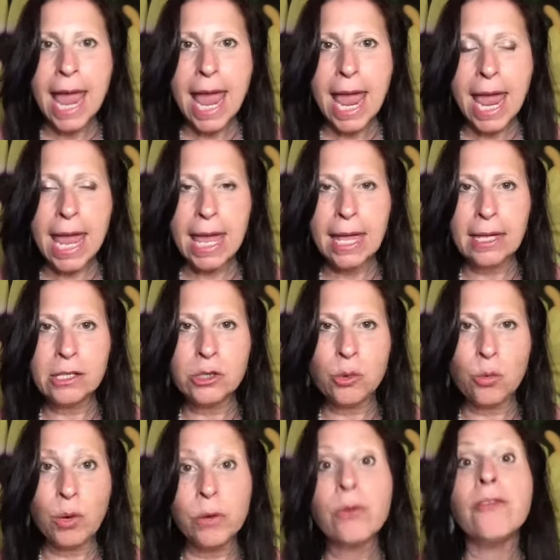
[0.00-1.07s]
and
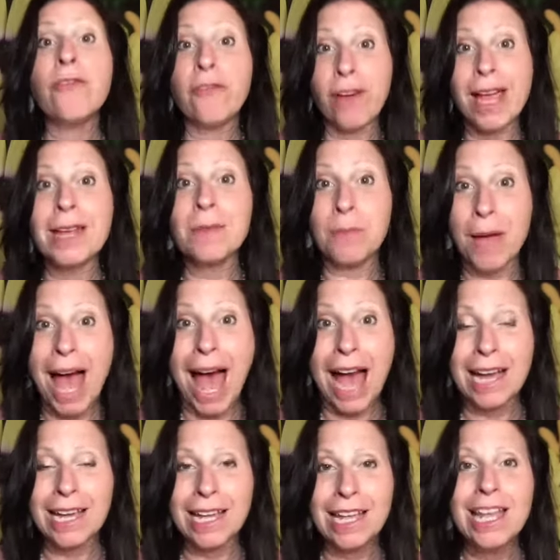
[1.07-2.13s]
we will fight
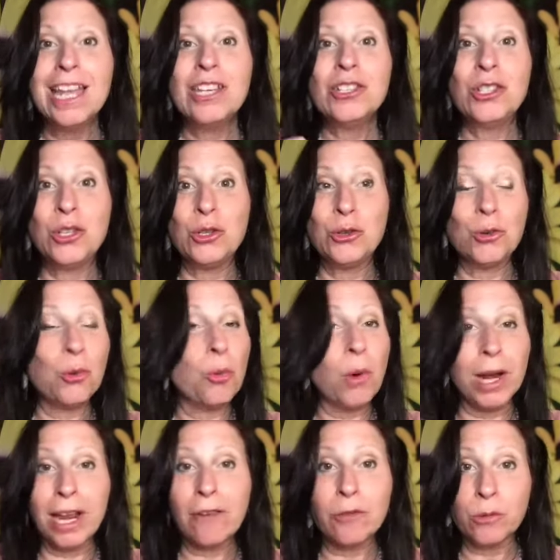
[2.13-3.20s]
back to
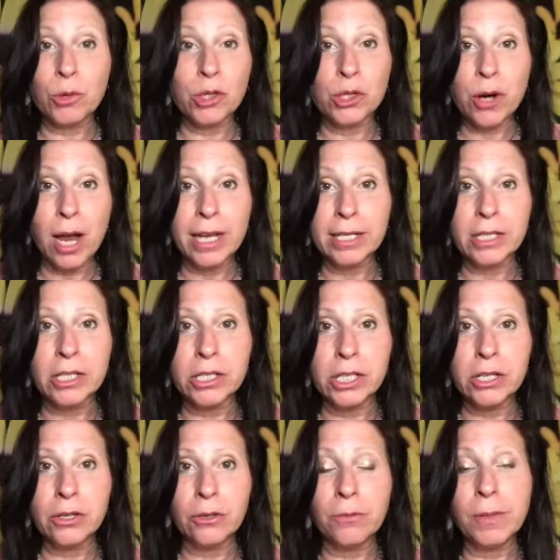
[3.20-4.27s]
whatever we're trying to
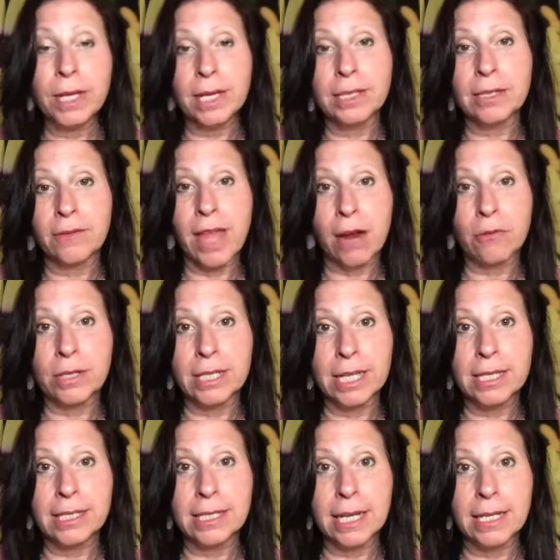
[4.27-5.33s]
do because of that
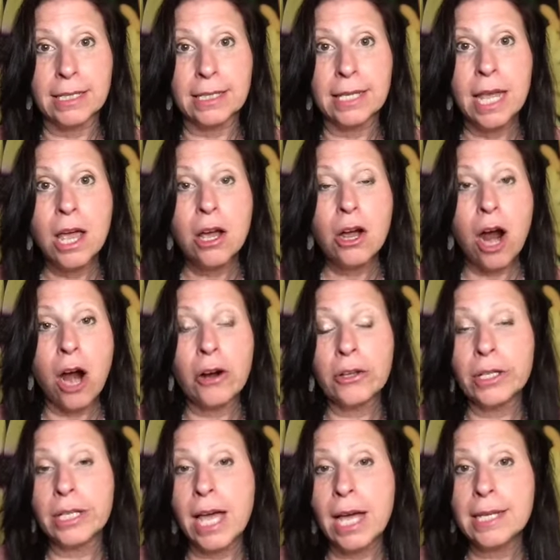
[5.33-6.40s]
resistance. Carl
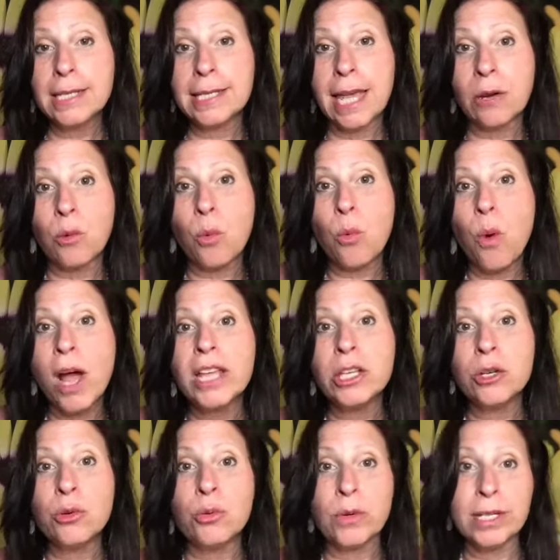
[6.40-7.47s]
Jung said, What
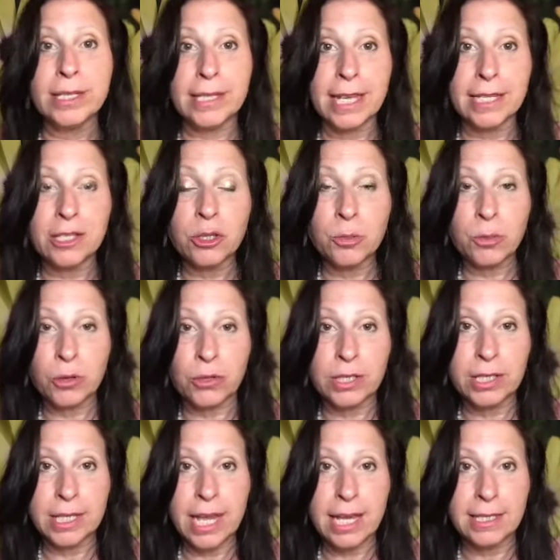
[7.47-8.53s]
you resist
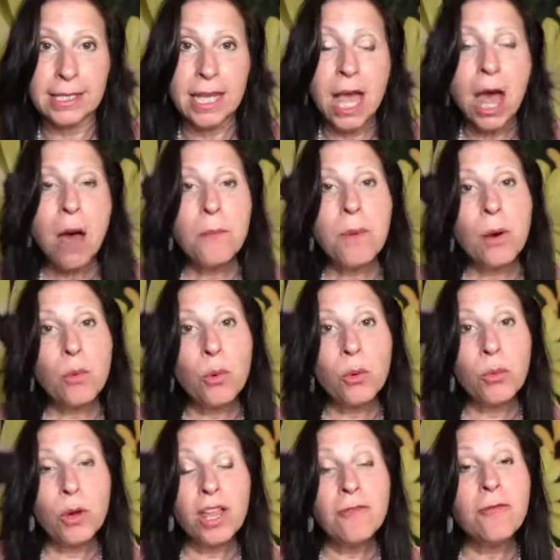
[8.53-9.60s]
persists. But
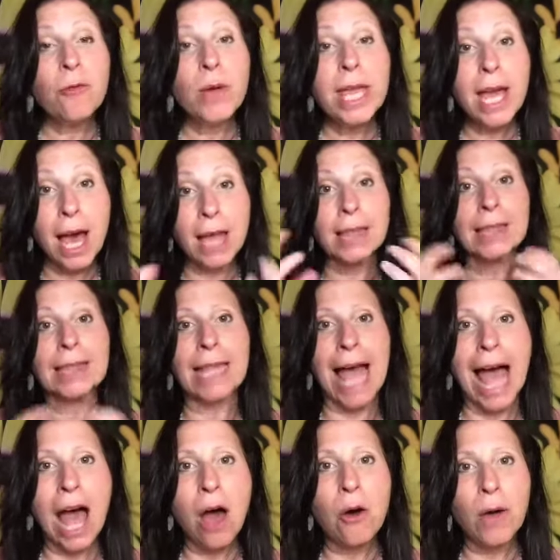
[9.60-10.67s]
if we
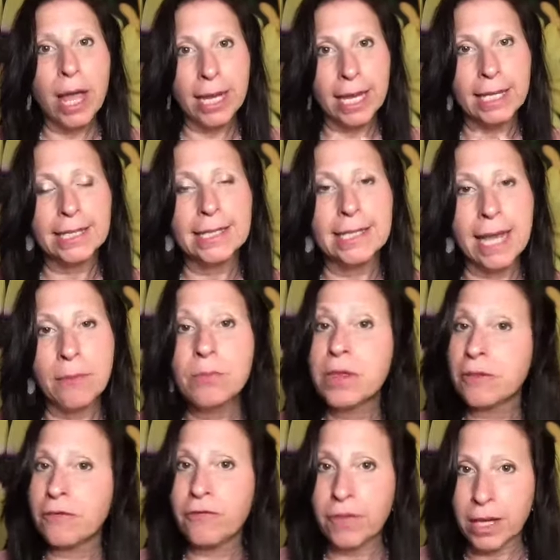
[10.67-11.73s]
allow and accept
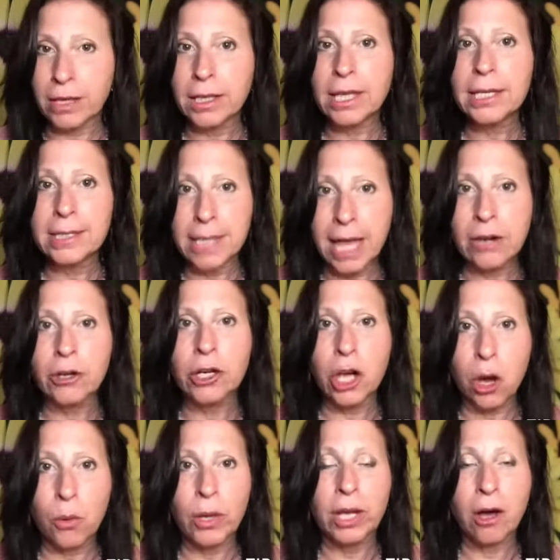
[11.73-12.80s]
the feelings that are
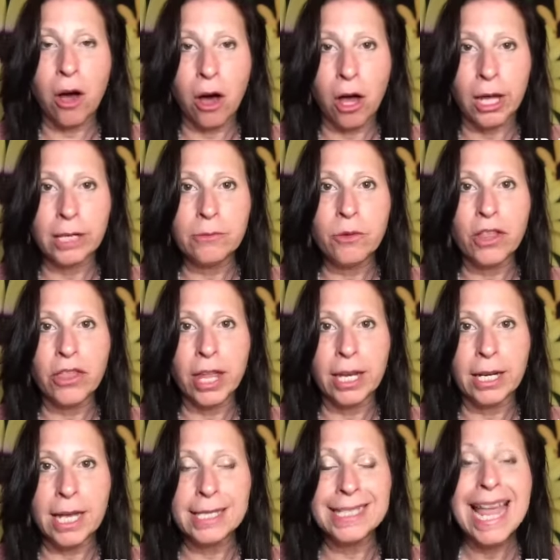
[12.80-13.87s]
going on
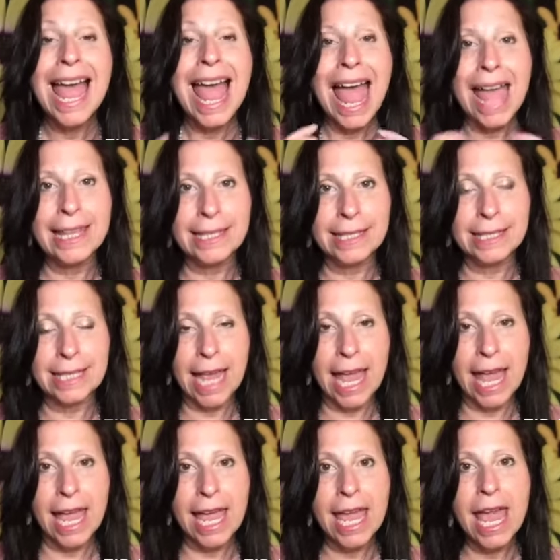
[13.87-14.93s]
within us and
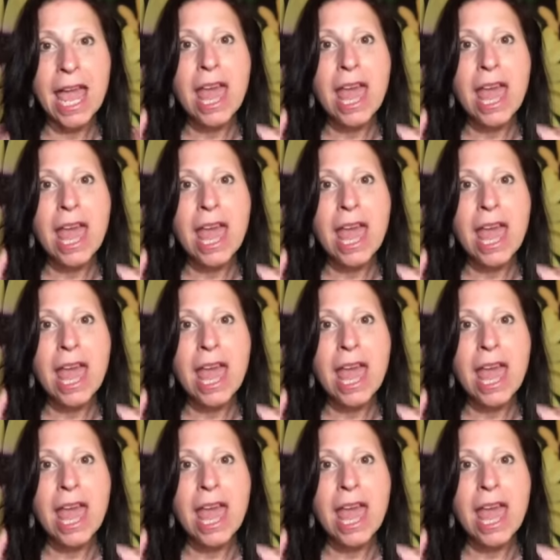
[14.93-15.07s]
say